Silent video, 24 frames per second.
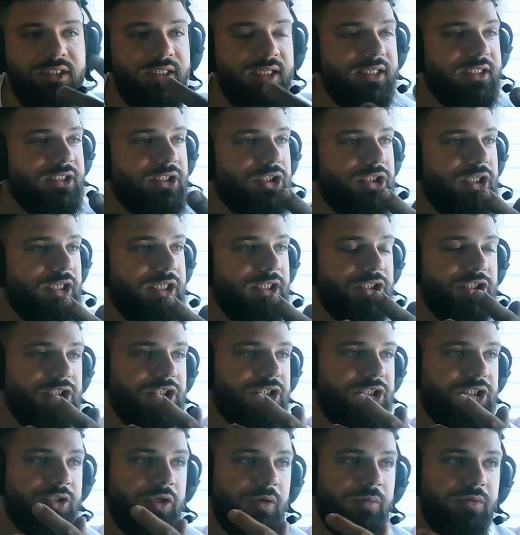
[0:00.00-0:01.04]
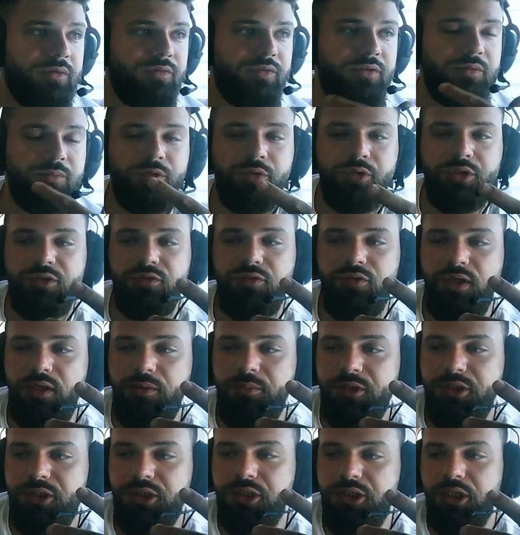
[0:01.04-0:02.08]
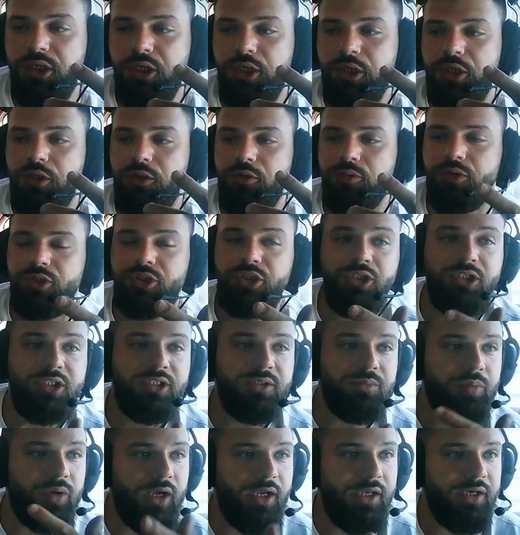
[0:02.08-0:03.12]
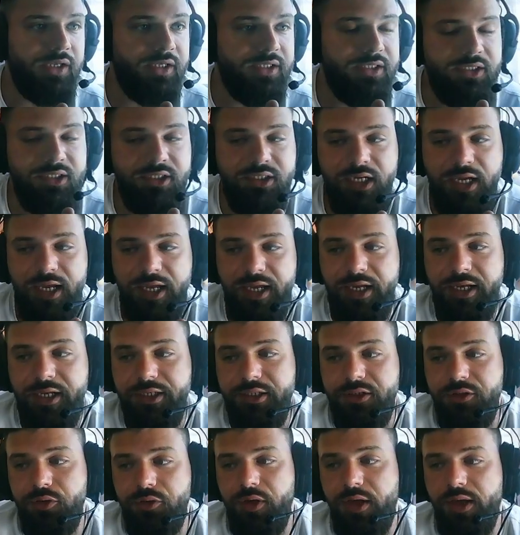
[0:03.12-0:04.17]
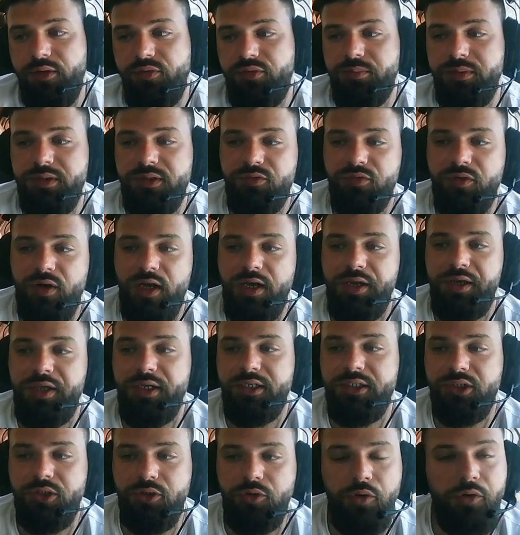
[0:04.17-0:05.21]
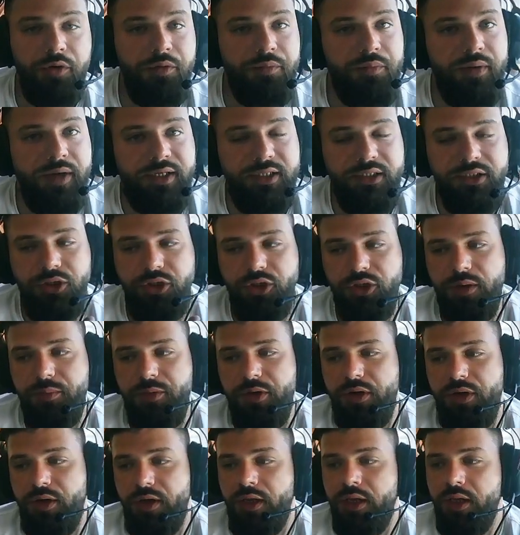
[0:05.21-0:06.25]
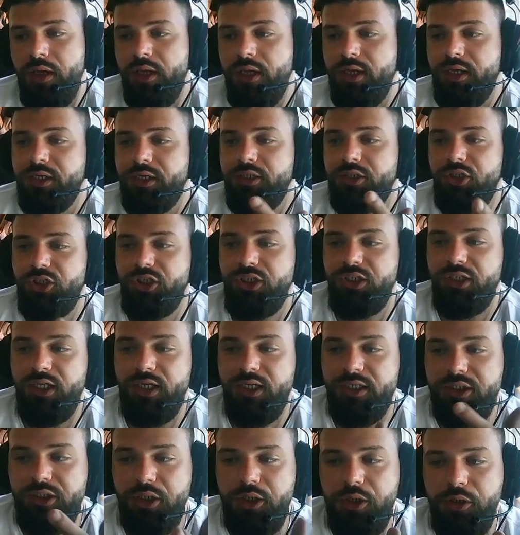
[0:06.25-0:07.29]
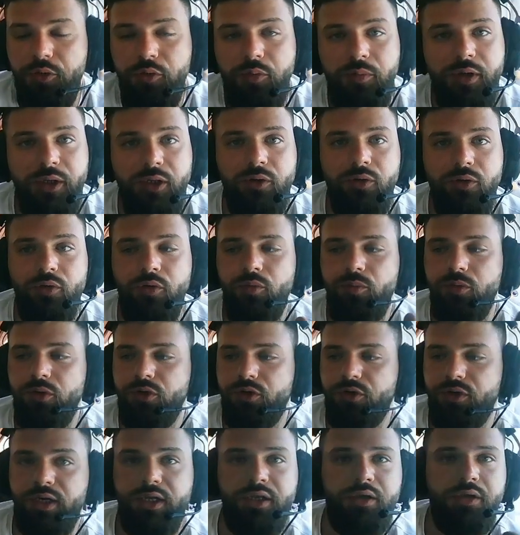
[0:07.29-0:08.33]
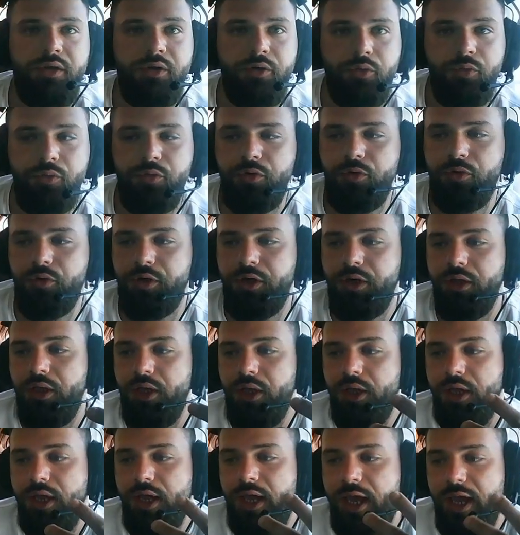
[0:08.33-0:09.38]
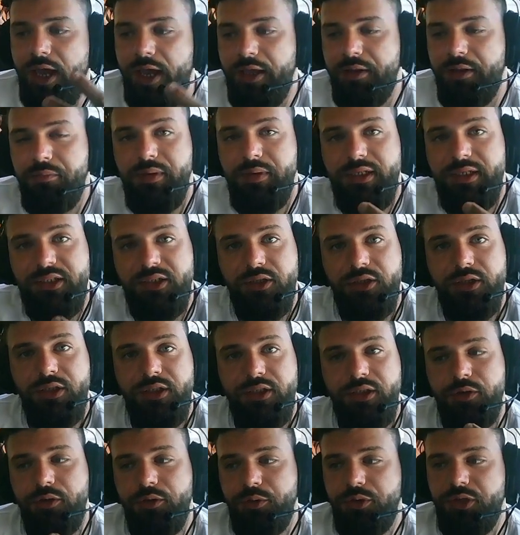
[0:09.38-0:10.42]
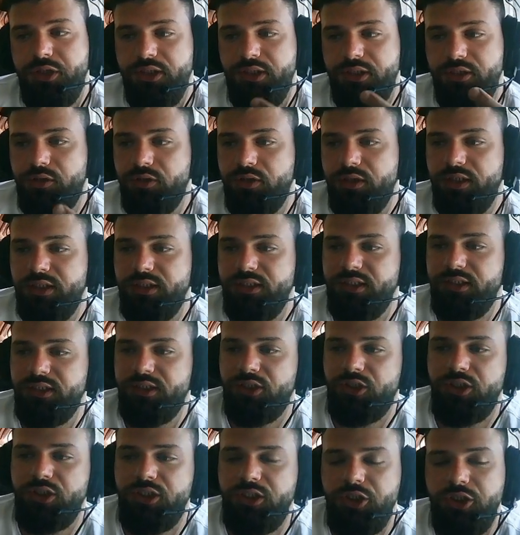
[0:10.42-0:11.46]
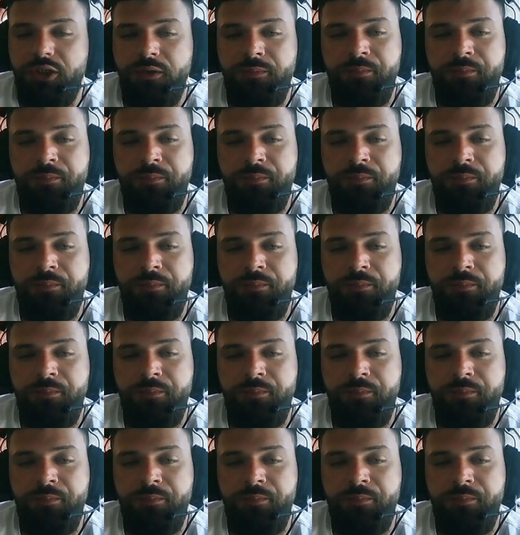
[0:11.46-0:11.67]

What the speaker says: exchanges, some of the most famous, which is Binance, and you have Bitfinex, Coinbase, Gemini, GDEX, Hubei Global, Kraken, KuCoin, and basically those centralized exchange.